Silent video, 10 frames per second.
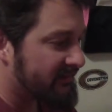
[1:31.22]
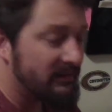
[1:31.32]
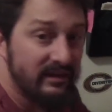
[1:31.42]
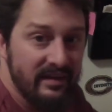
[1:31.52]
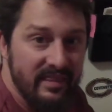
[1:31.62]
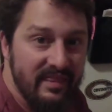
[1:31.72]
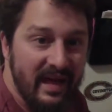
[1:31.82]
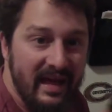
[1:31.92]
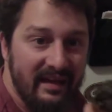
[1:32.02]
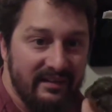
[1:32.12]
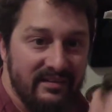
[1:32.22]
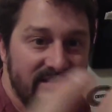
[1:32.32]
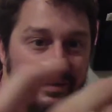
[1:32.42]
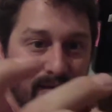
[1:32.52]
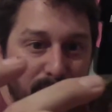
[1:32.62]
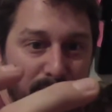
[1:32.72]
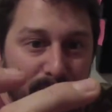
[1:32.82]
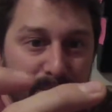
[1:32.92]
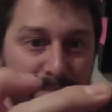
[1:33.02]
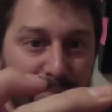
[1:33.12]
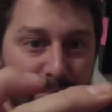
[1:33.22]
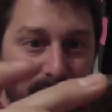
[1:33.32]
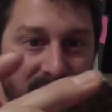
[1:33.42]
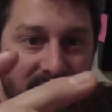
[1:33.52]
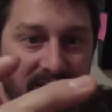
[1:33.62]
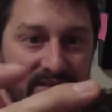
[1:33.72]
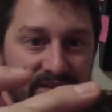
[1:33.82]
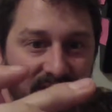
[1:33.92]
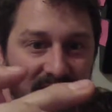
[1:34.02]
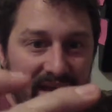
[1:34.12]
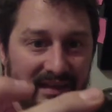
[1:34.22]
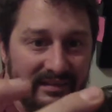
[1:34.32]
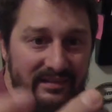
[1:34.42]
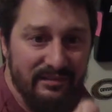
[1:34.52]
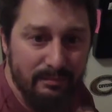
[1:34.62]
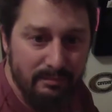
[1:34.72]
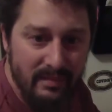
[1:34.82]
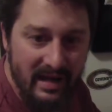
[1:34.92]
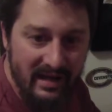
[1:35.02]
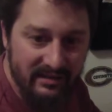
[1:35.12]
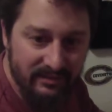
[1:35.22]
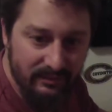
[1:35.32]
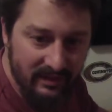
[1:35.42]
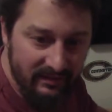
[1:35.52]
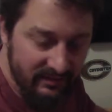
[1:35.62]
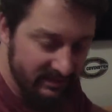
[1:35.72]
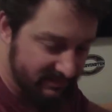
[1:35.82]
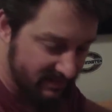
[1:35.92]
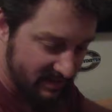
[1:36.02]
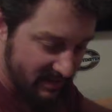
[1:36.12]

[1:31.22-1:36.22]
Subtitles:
Look at that. There's like a big gelatinous mass around this.